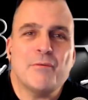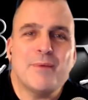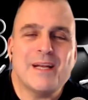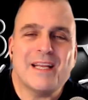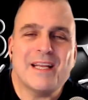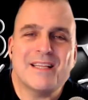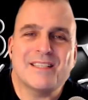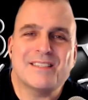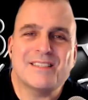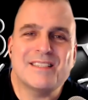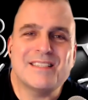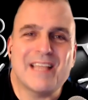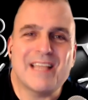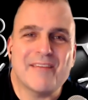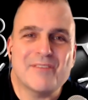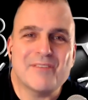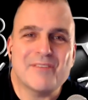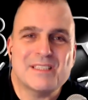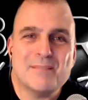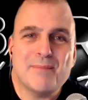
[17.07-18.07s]
Hi everybody,
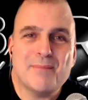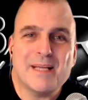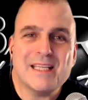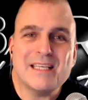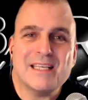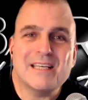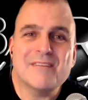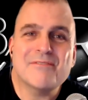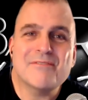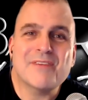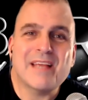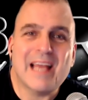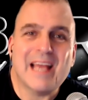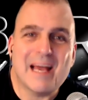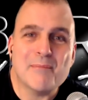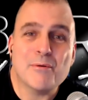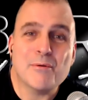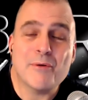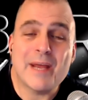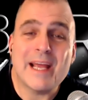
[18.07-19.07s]
this is David Sabella
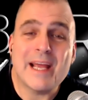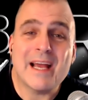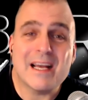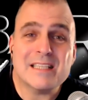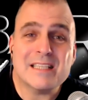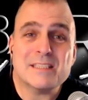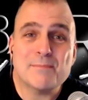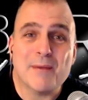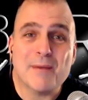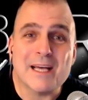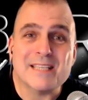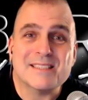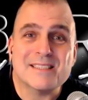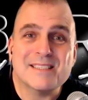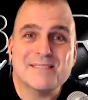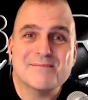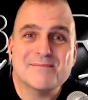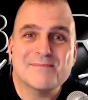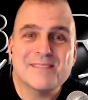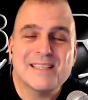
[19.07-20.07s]
of Cabaret
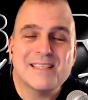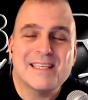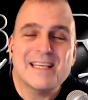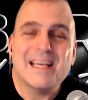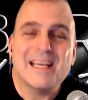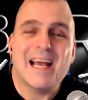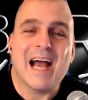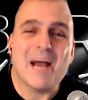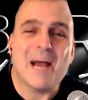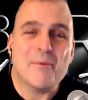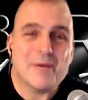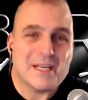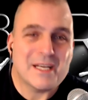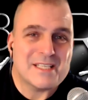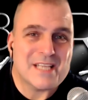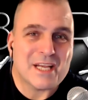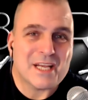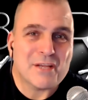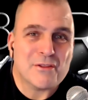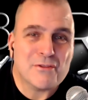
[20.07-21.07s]
Hotspot.
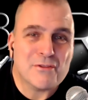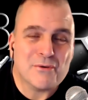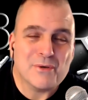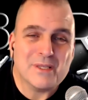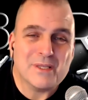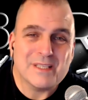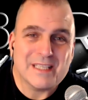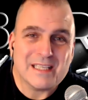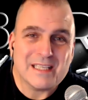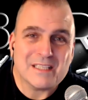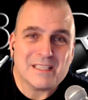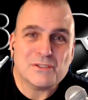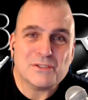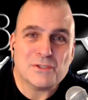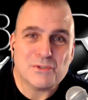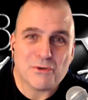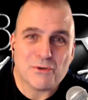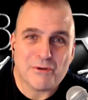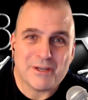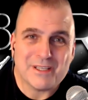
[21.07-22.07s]
I want to take you through a
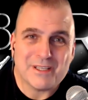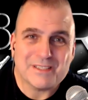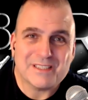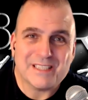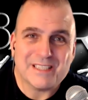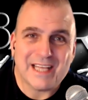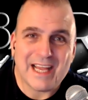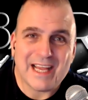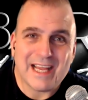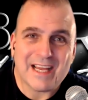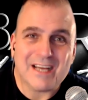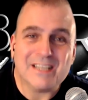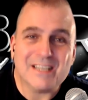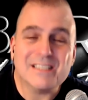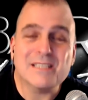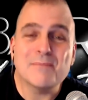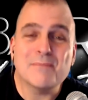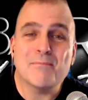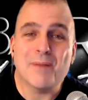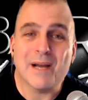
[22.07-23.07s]
little tutorial
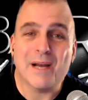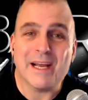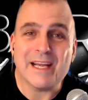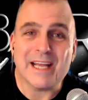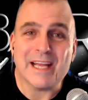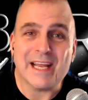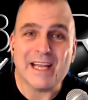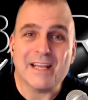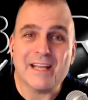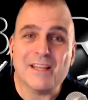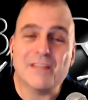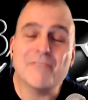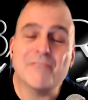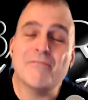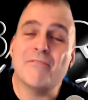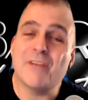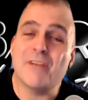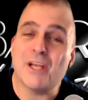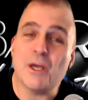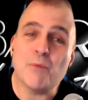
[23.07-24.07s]
today on
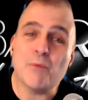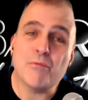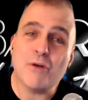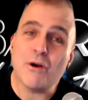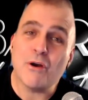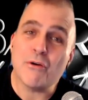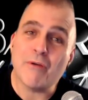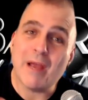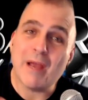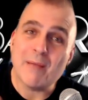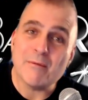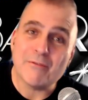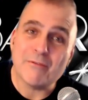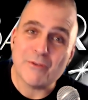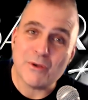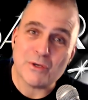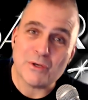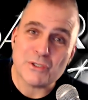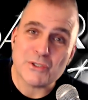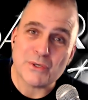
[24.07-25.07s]
combining the video
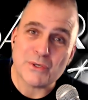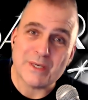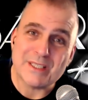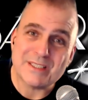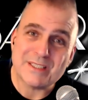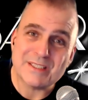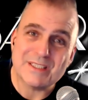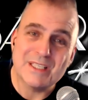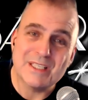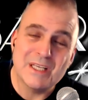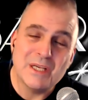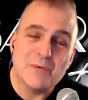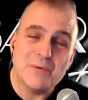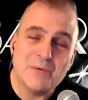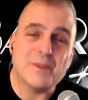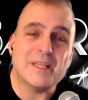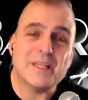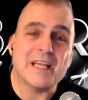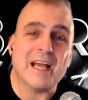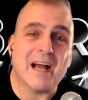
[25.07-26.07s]
program of your choice
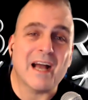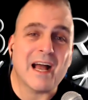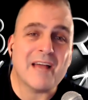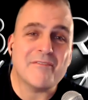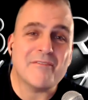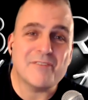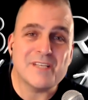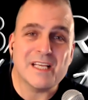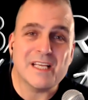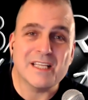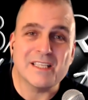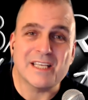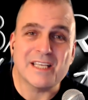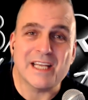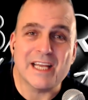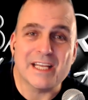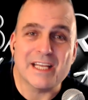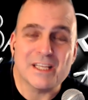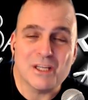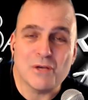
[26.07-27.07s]
with the high
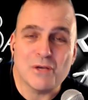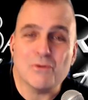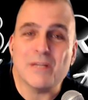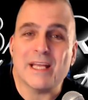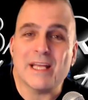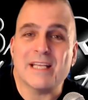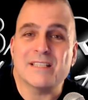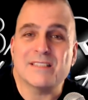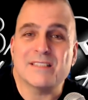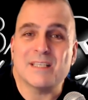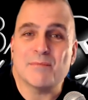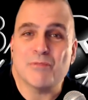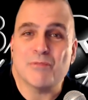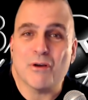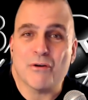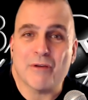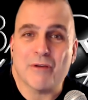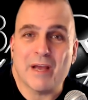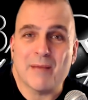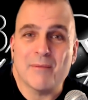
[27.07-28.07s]
fidelity and low
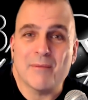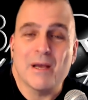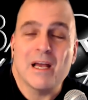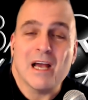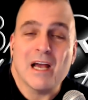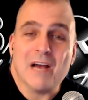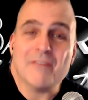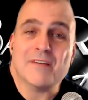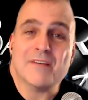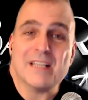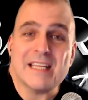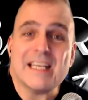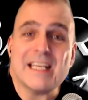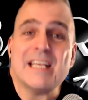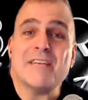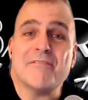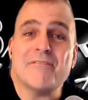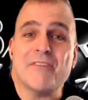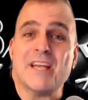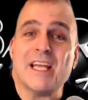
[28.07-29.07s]
latency program of
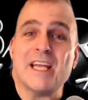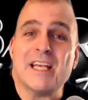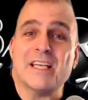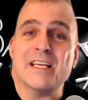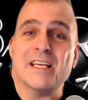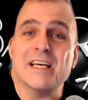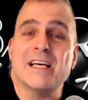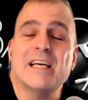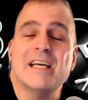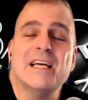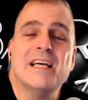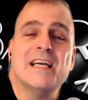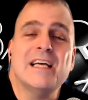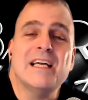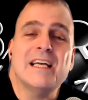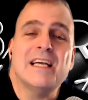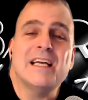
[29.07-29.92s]
Cleanfeed.